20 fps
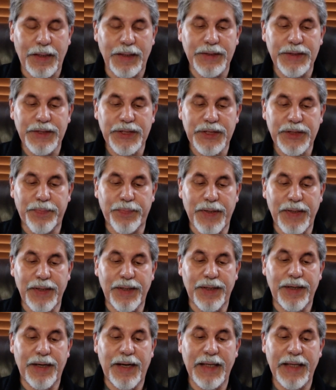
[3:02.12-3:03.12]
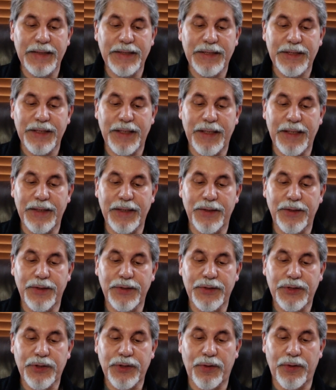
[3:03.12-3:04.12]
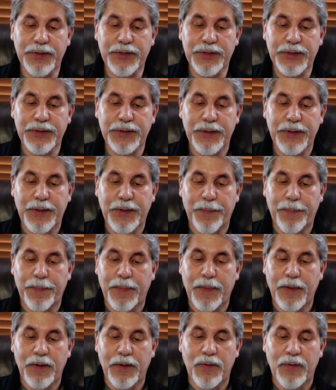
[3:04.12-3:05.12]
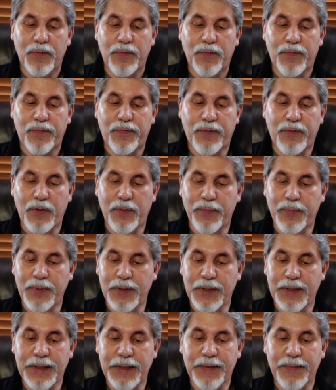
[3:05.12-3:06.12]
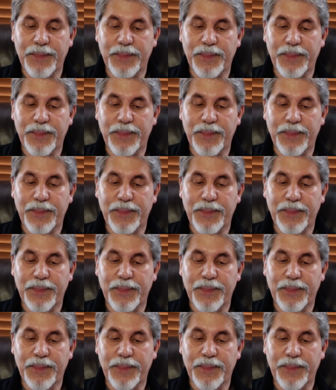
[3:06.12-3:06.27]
spent a night in the church, fervently